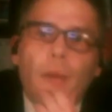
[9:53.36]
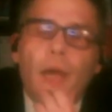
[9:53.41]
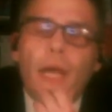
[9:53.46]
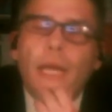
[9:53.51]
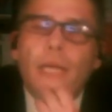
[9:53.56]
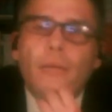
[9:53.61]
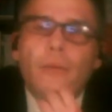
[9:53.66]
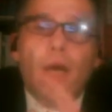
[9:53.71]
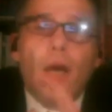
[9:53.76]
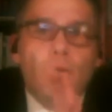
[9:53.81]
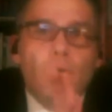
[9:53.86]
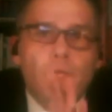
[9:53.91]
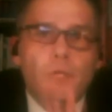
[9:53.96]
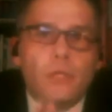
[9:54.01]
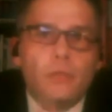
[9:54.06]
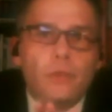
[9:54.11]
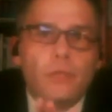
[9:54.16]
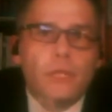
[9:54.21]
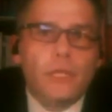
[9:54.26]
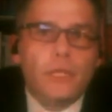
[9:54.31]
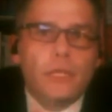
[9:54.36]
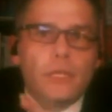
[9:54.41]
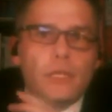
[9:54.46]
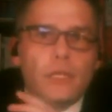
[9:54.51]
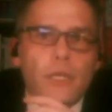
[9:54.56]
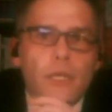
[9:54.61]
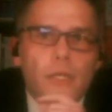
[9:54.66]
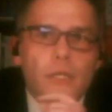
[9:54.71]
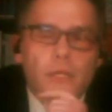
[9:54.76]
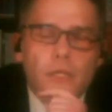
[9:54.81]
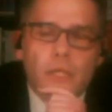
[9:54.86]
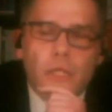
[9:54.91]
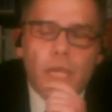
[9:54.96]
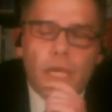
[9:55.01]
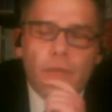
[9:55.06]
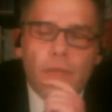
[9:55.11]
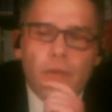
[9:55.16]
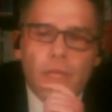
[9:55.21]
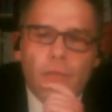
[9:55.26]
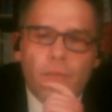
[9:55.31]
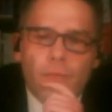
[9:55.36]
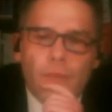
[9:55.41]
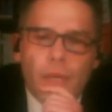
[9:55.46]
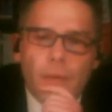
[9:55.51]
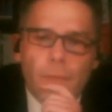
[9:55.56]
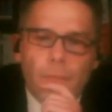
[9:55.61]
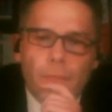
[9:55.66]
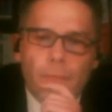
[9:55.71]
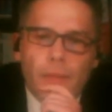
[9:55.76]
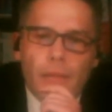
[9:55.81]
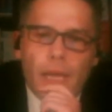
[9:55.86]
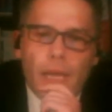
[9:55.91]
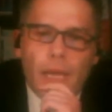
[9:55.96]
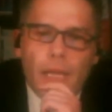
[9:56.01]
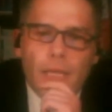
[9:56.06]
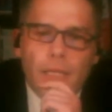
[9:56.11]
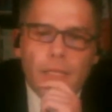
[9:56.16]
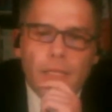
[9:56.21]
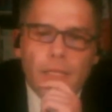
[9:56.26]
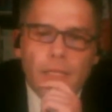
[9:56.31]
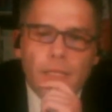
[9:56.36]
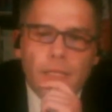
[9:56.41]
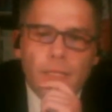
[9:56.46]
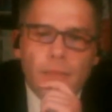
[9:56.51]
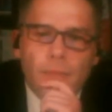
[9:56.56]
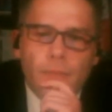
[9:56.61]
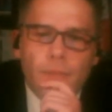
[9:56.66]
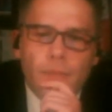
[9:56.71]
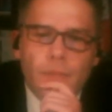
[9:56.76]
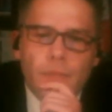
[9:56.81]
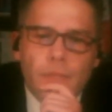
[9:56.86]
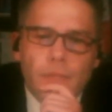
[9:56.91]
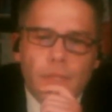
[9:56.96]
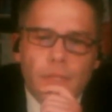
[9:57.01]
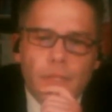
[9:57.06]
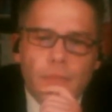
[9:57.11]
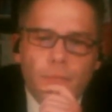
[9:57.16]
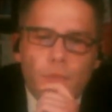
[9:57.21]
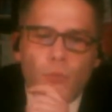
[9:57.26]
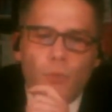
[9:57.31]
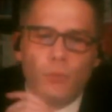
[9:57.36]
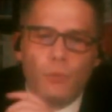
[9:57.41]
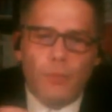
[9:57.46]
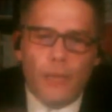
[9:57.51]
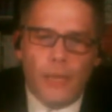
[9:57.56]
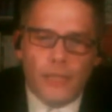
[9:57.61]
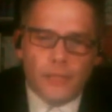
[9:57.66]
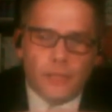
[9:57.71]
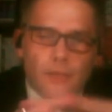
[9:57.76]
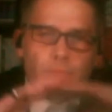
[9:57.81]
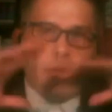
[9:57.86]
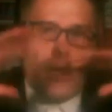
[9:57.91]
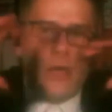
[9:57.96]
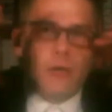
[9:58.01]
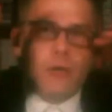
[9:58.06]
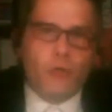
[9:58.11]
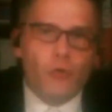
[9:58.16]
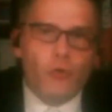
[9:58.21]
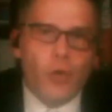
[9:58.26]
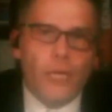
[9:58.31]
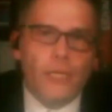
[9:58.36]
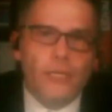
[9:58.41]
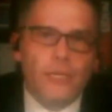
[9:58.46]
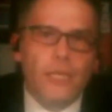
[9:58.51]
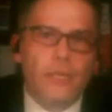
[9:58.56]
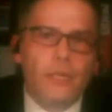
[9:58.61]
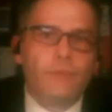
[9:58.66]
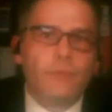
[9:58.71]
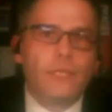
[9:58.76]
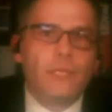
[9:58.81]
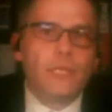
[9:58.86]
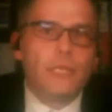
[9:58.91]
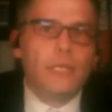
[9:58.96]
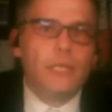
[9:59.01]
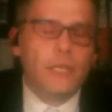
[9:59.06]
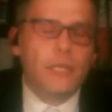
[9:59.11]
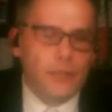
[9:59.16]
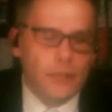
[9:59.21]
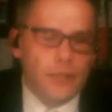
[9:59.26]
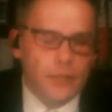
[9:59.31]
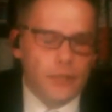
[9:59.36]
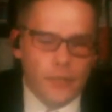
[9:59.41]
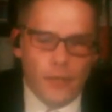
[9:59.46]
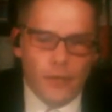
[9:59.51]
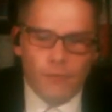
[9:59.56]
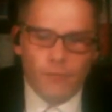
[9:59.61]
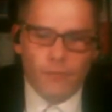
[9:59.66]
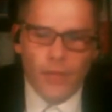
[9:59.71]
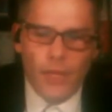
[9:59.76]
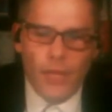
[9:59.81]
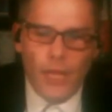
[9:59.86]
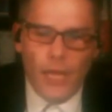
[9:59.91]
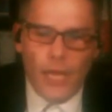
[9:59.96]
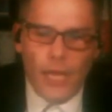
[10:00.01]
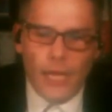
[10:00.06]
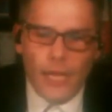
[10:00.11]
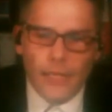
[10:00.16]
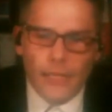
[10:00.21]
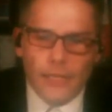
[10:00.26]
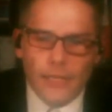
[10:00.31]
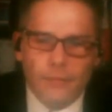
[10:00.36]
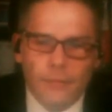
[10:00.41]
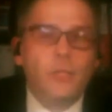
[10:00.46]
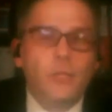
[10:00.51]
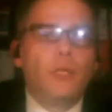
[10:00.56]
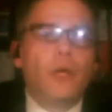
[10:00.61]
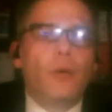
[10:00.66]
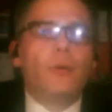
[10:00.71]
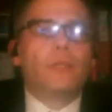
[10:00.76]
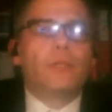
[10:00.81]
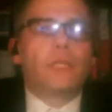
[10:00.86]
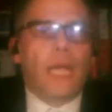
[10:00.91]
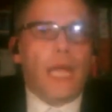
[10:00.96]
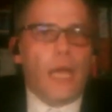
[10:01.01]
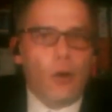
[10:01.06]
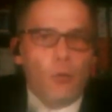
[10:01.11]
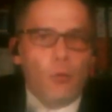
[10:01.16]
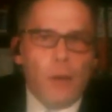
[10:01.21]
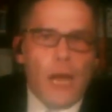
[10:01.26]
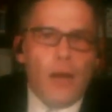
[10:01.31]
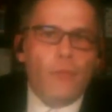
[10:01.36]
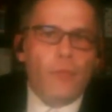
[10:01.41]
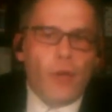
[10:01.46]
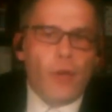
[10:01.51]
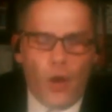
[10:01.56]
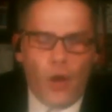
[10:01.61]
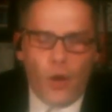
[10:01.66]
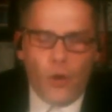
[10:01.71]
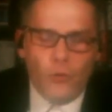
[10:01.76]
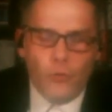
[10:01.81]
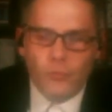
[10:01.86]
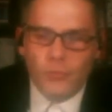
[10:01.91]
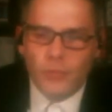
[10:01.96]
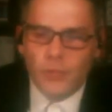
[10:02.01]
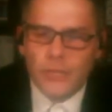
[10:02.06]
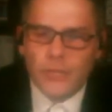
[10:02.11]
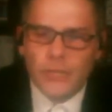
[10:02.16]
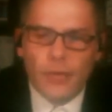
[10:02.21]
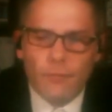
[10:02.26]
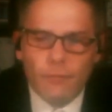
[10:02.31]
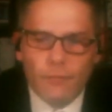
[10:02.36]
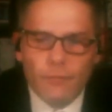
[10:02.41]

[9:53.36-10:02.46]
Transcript: But anyway, I was doing this uh, this charity event, and it was it was all based around creativity and stuff, and it, you know it's to help out the homeless